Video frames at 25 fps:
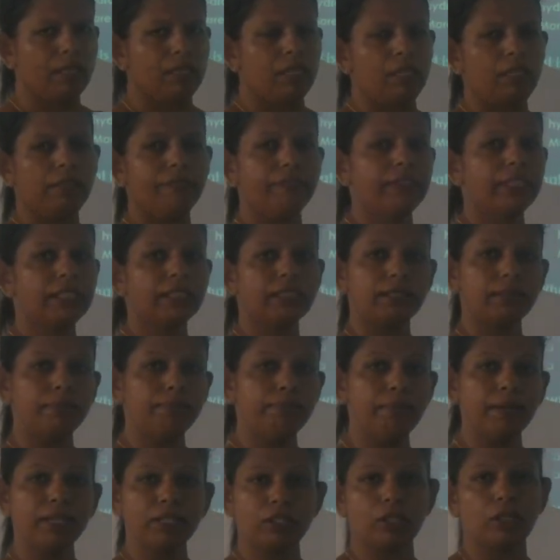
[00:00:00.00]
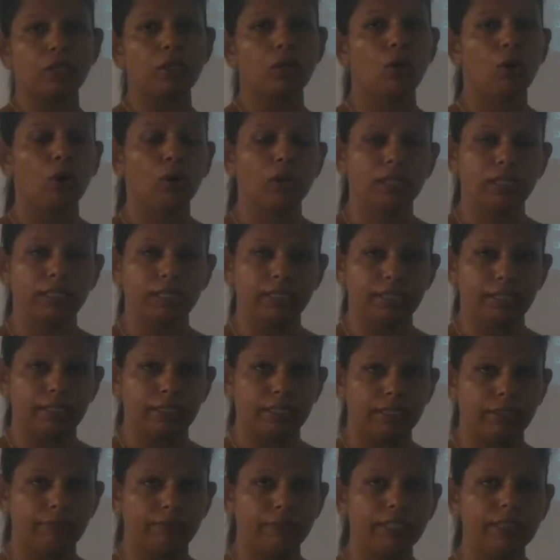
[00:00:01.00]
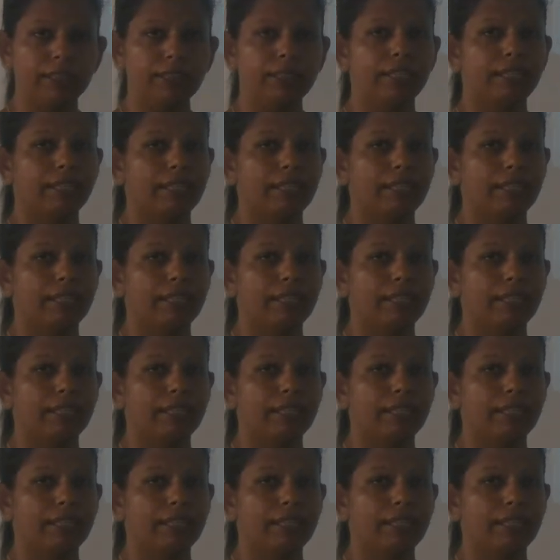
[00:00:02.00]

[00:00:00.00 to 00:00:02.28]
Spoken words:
If the combustion occurs with